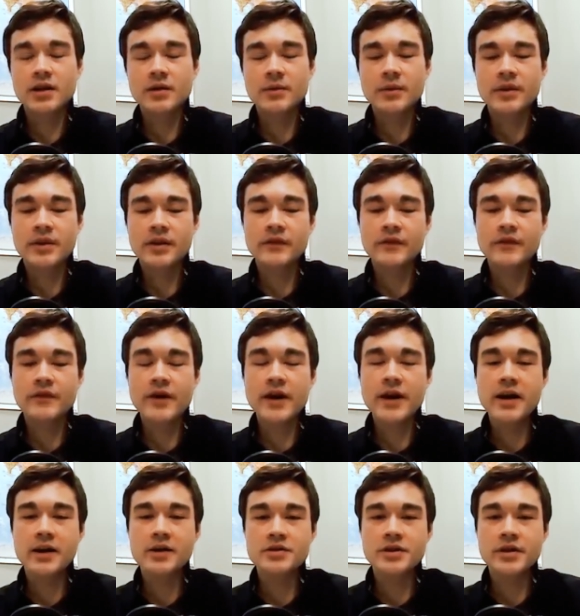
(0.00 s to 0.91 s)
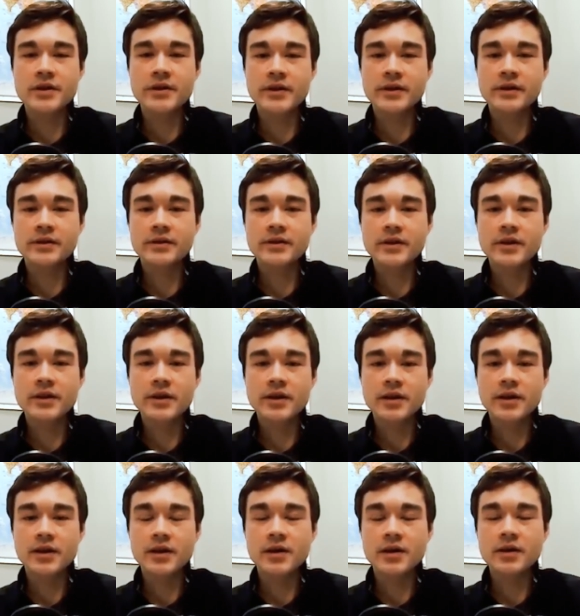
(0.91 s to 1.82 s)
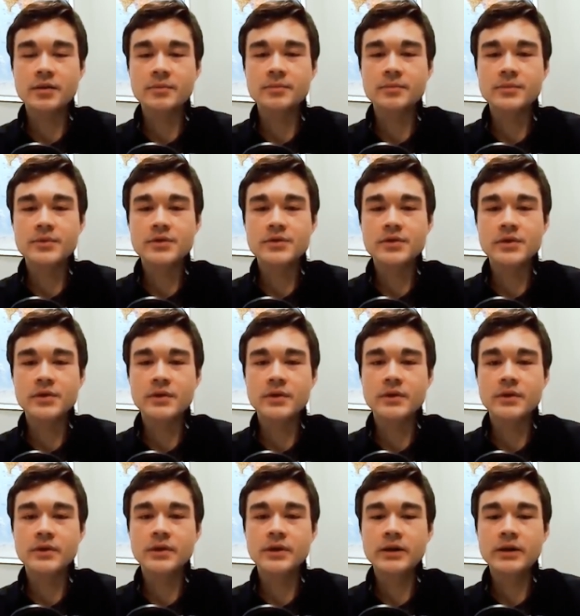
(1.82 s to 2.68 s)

within fire engineering. Um, so